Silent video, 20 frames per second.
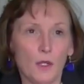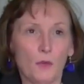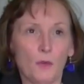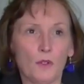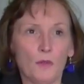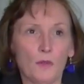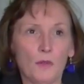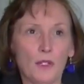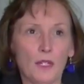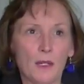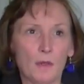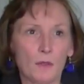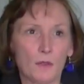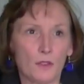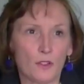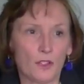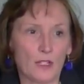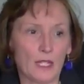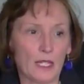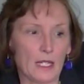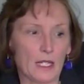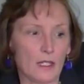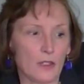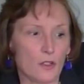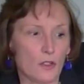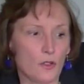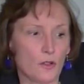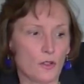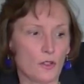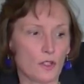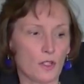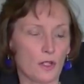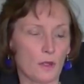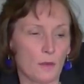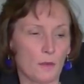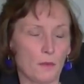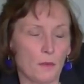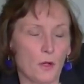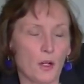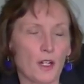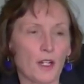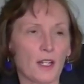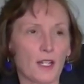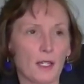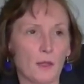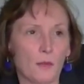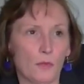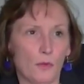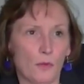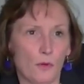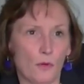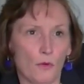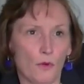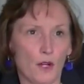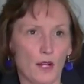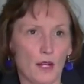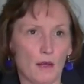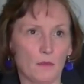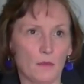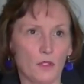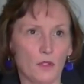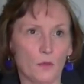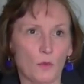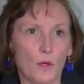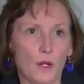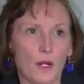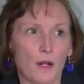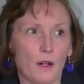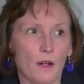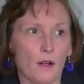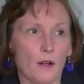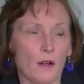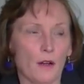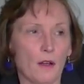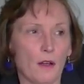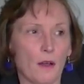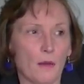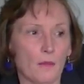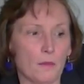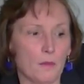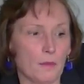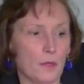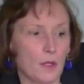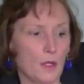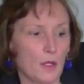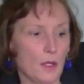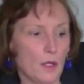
we've been able to get into some marketing programs where um,